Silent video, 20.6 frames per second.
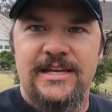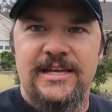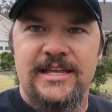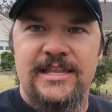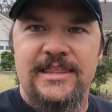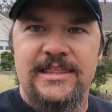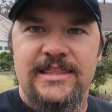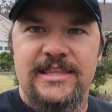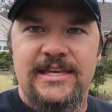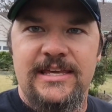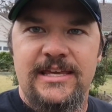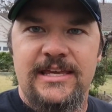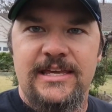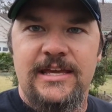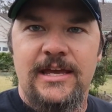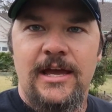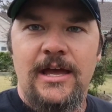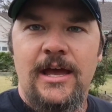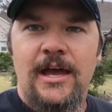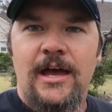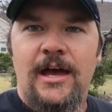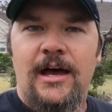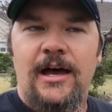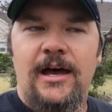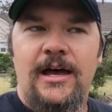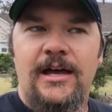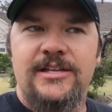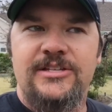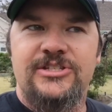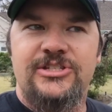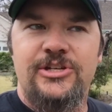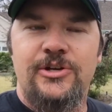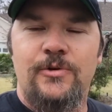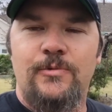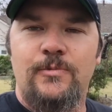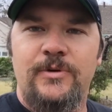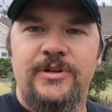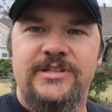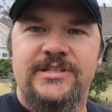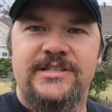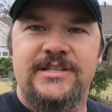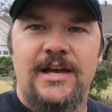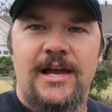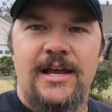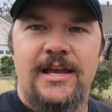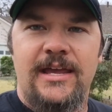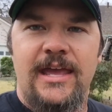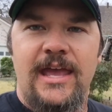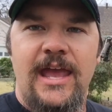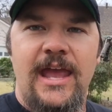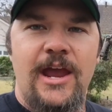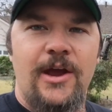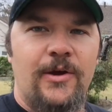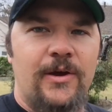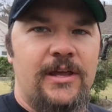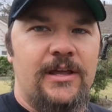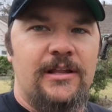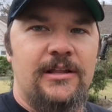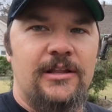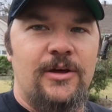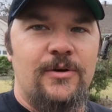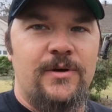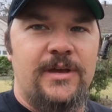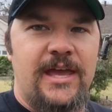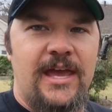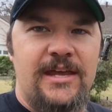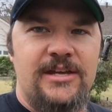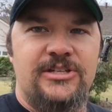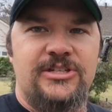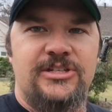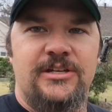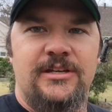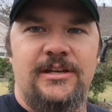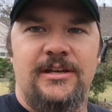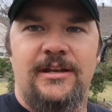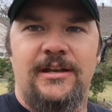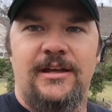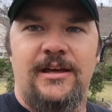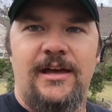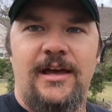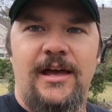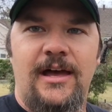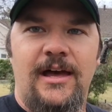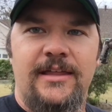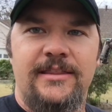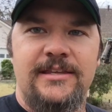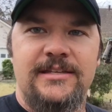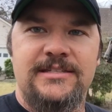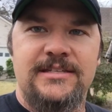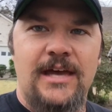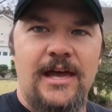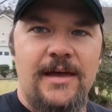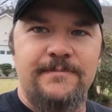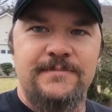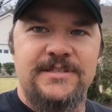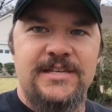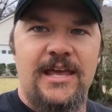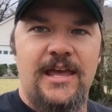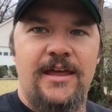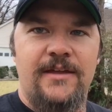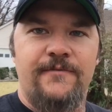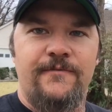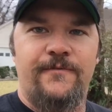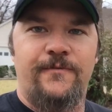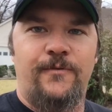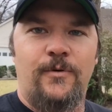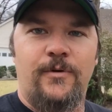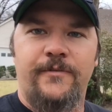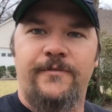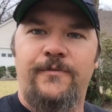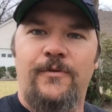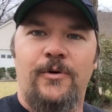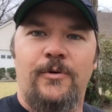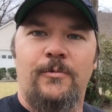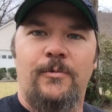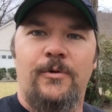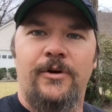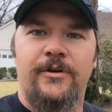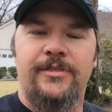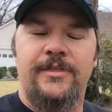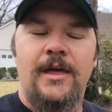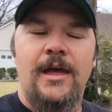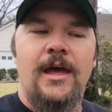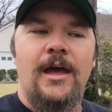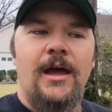in the GeoWoodstock area location, the top 10 for Fort Worth.